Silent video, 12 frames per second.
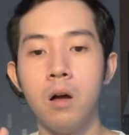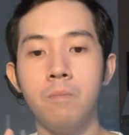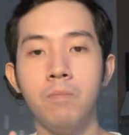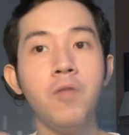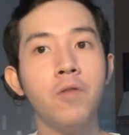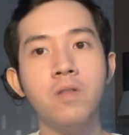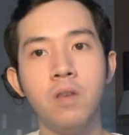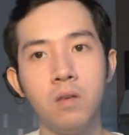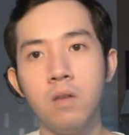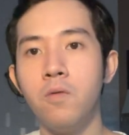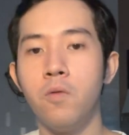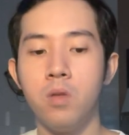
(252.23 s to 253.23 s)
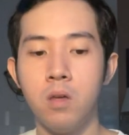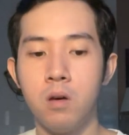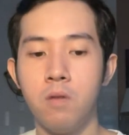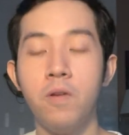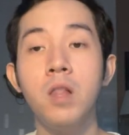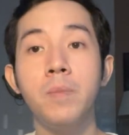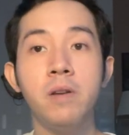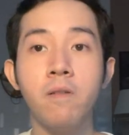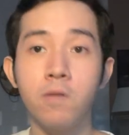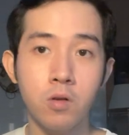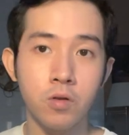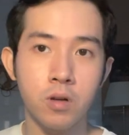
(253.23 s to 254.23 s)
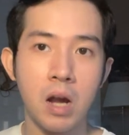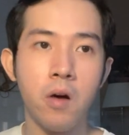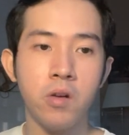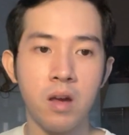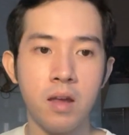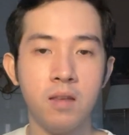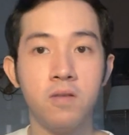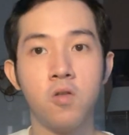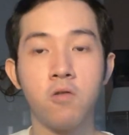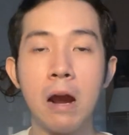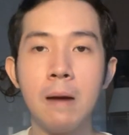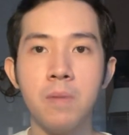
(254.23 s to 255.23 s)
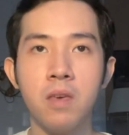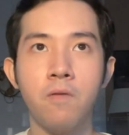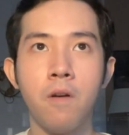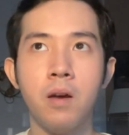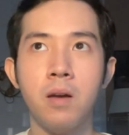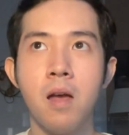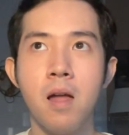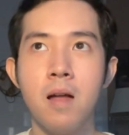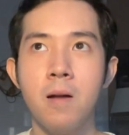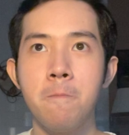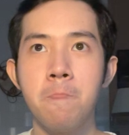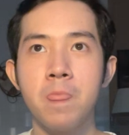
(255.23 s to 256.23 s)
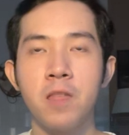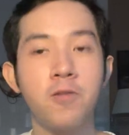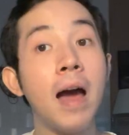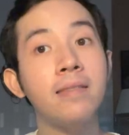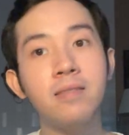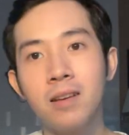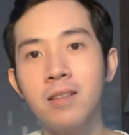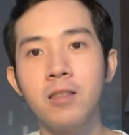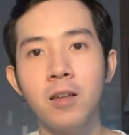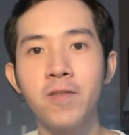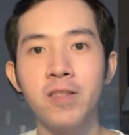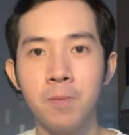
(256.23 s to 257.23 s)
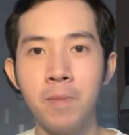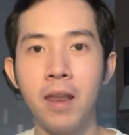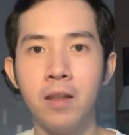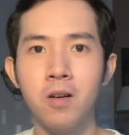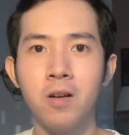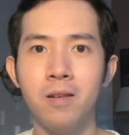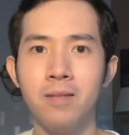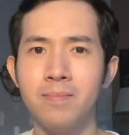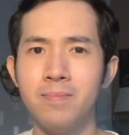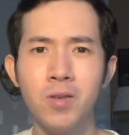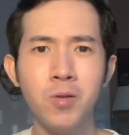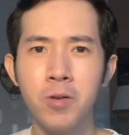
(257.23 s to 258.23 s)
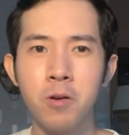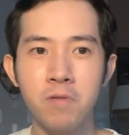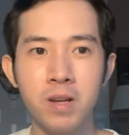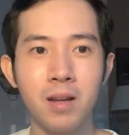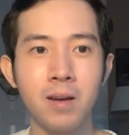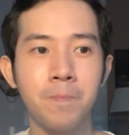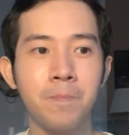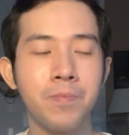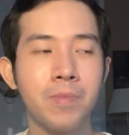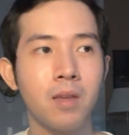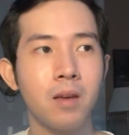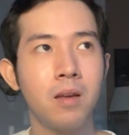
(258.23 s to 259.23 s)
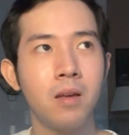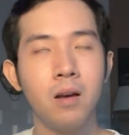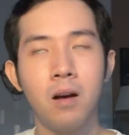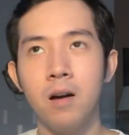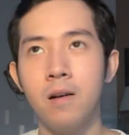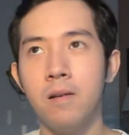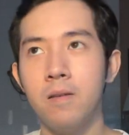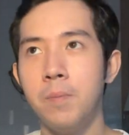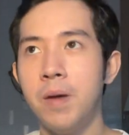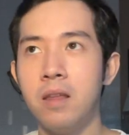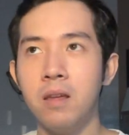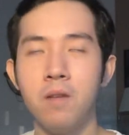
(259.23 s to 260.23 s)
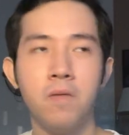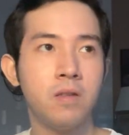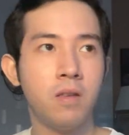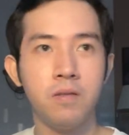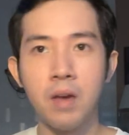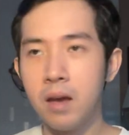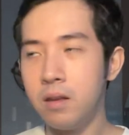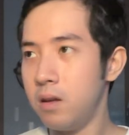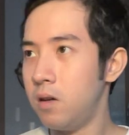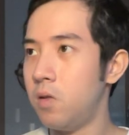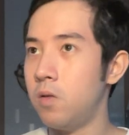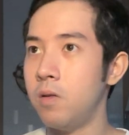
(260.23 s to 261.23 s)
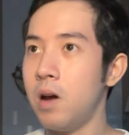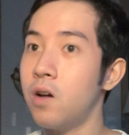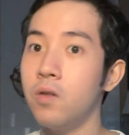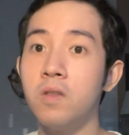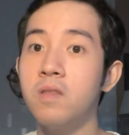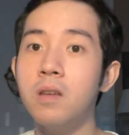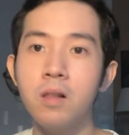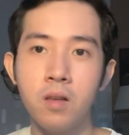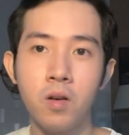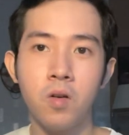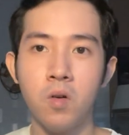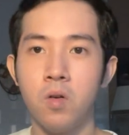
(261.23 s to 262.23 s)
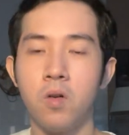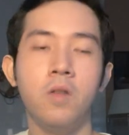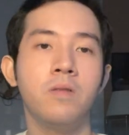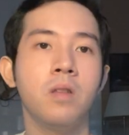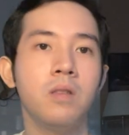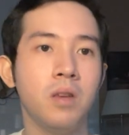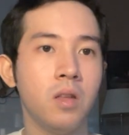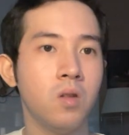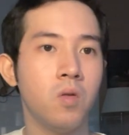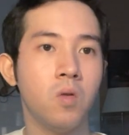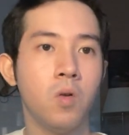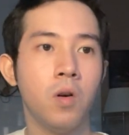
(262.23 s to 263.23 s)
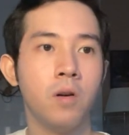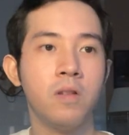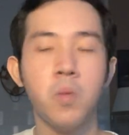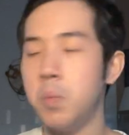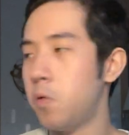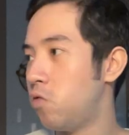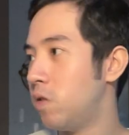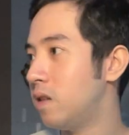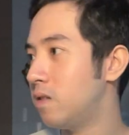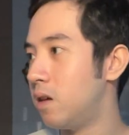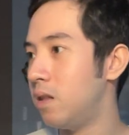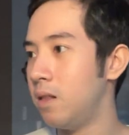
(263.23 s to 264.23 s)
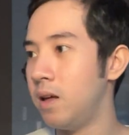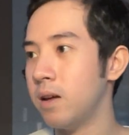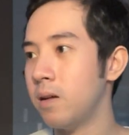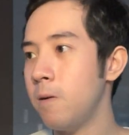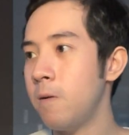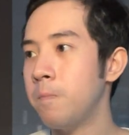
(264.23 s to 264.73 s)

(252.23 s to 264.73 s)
differences is the Philippine Revolution. How it is described is very drastically different depending on who you're reading. Depending if it's Zaide or Agoncillo or Constantino, or someone more recent like